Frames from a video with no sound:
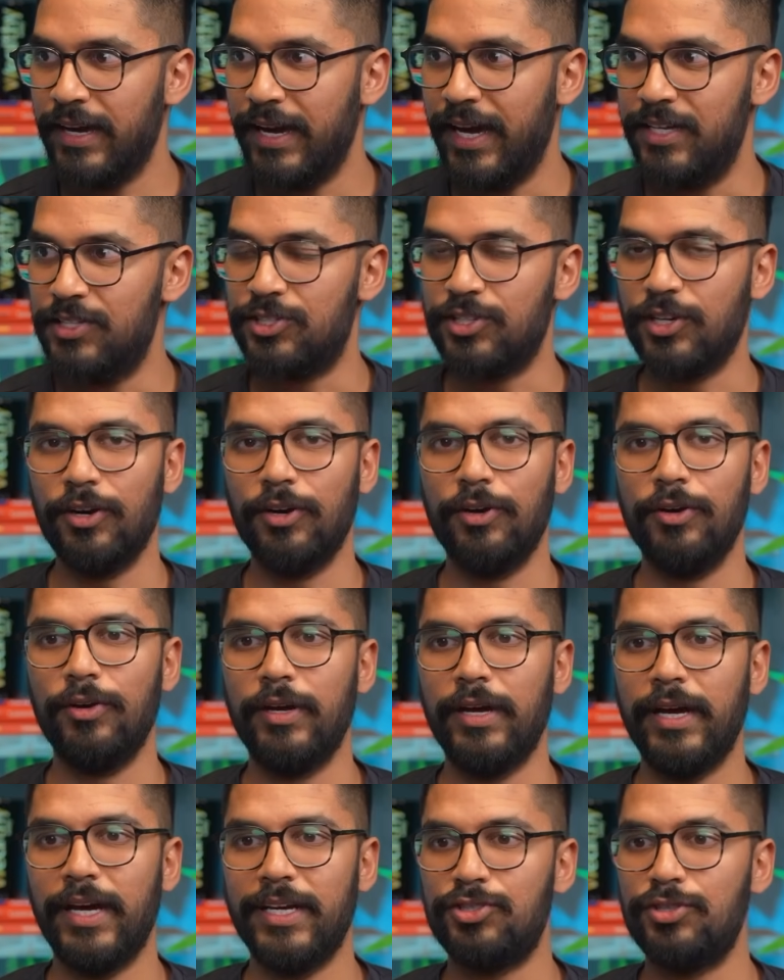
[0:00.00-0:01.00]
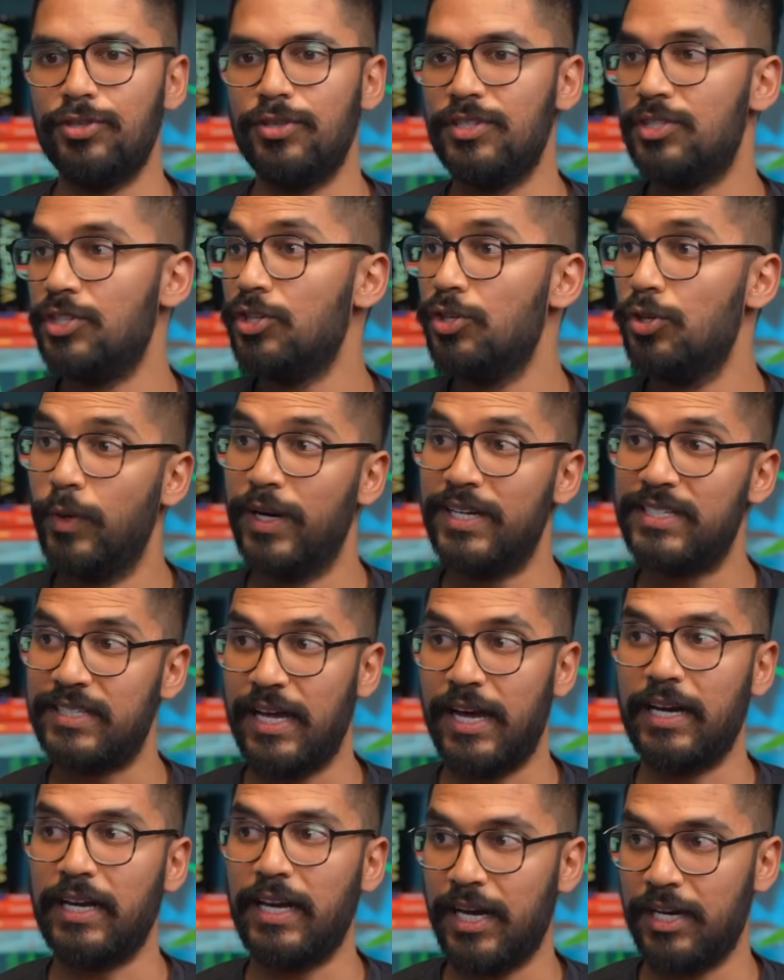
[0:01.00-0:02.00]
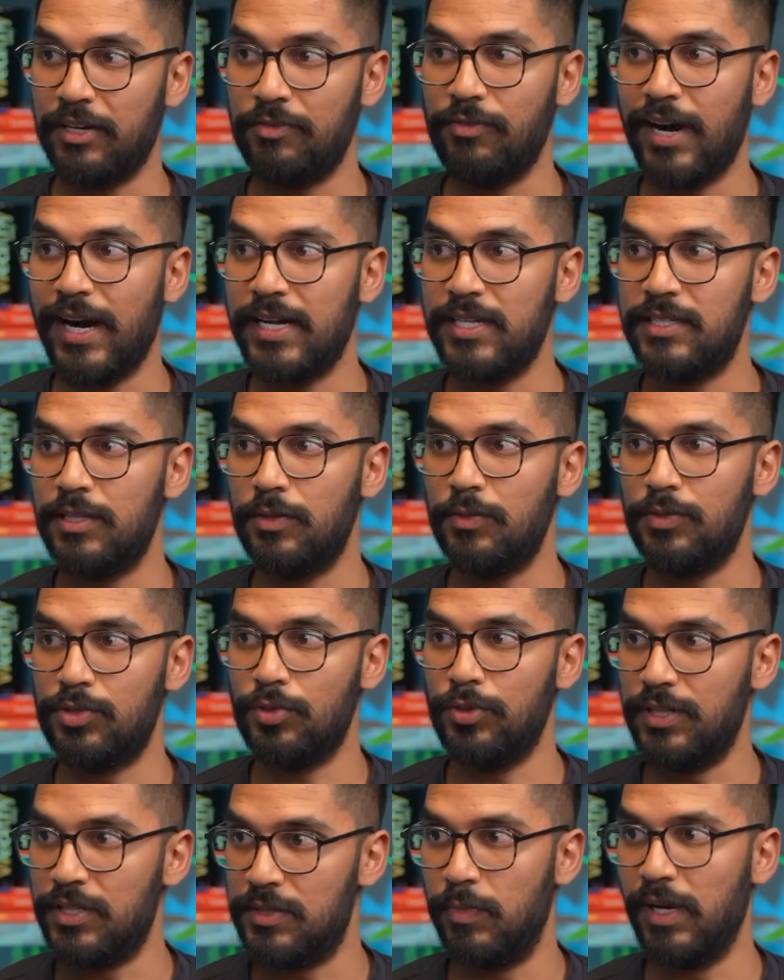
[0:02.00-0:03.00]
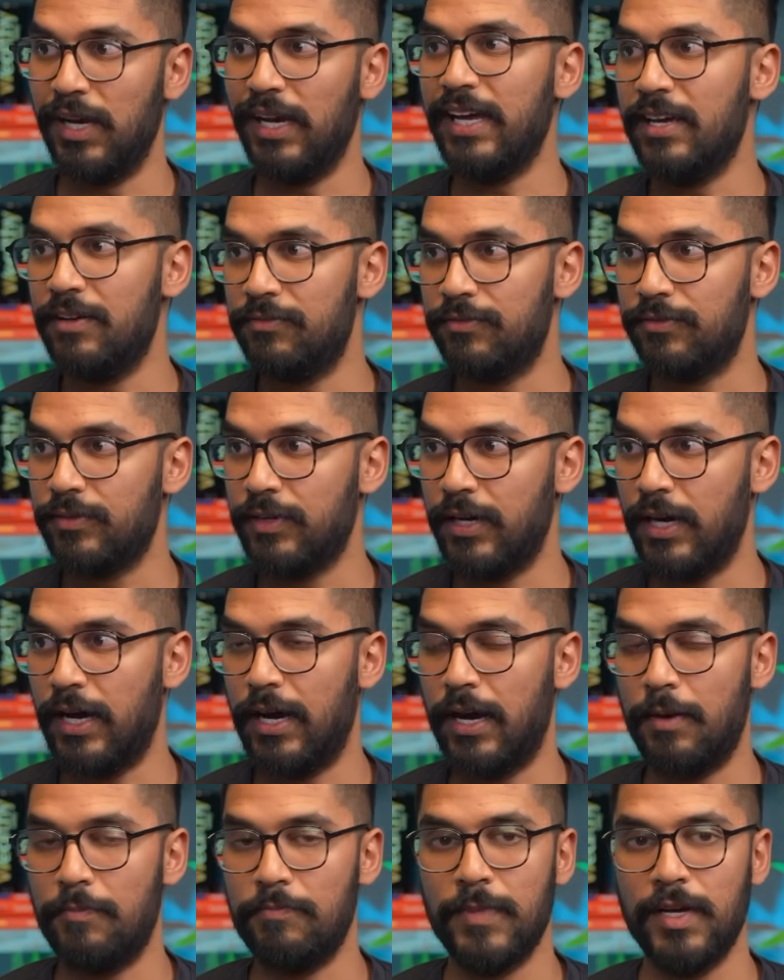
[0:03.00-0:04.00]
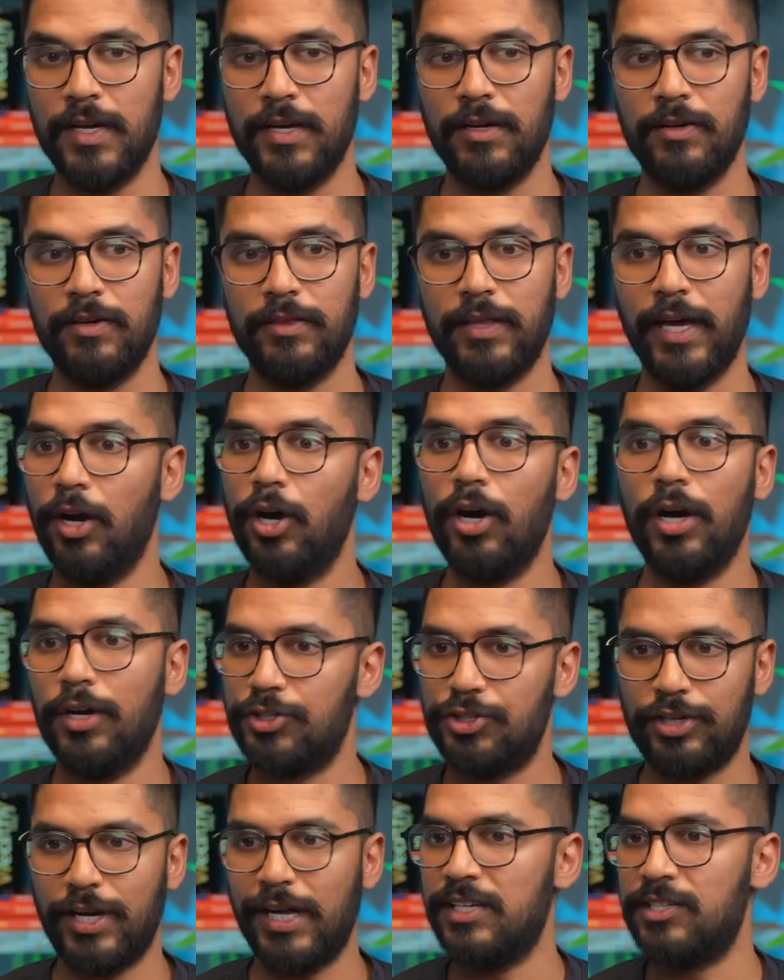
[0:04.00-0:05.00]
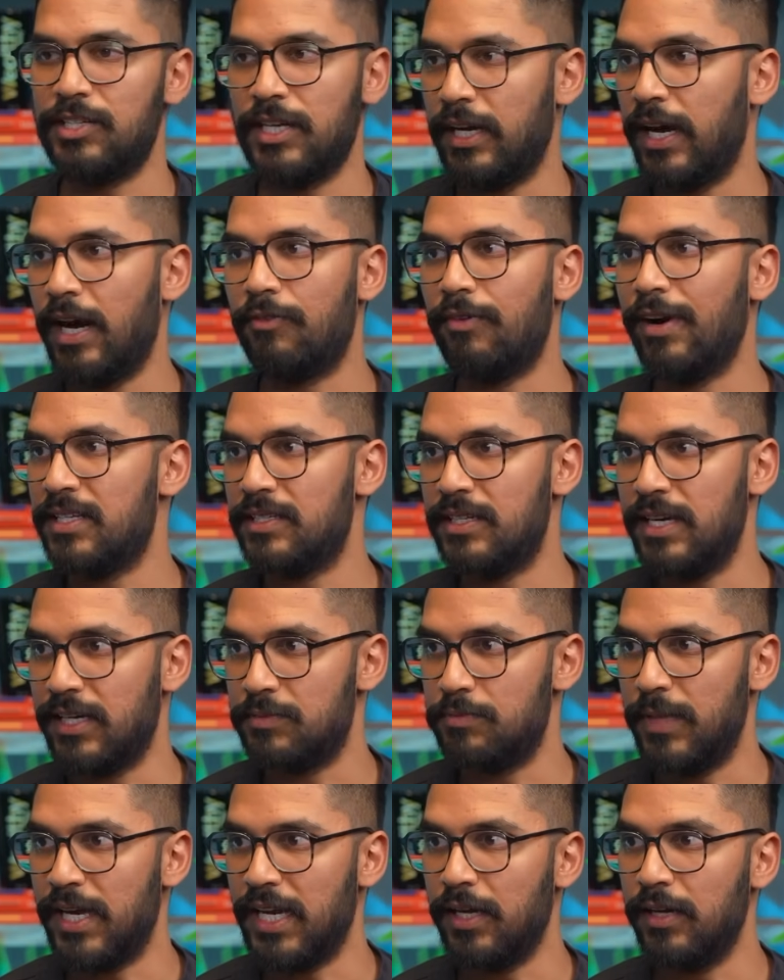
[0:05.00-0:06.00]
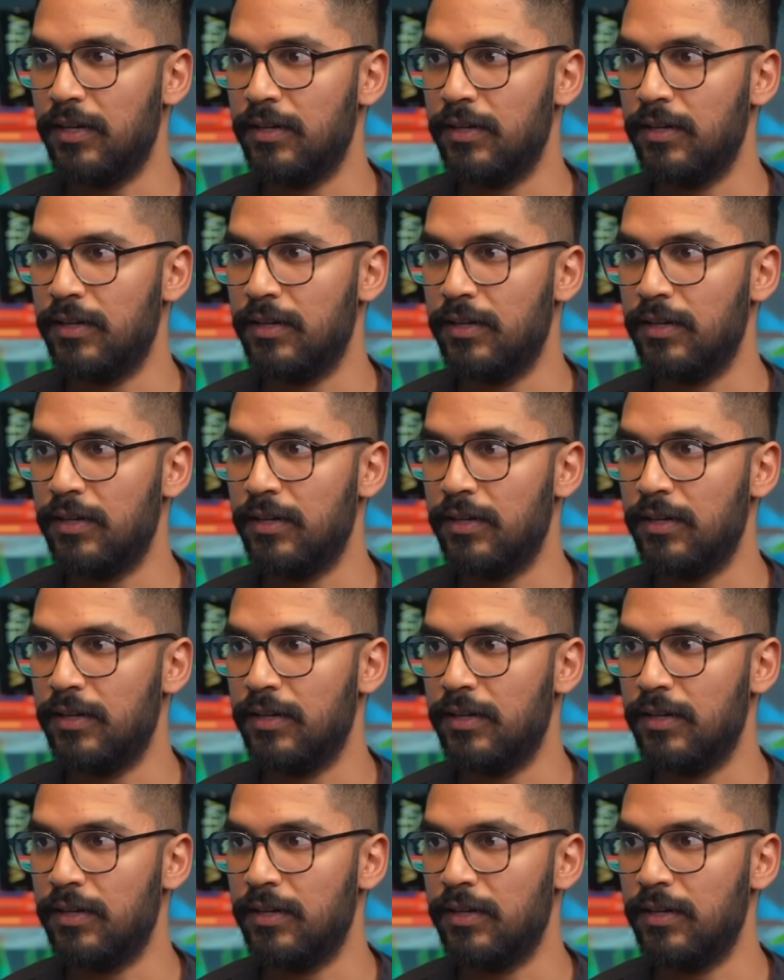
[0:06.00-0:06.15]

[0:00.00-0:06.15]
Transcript: And so as soon as the US started cutting rates, there was all this belief that Australia's going to cut rates next meeting.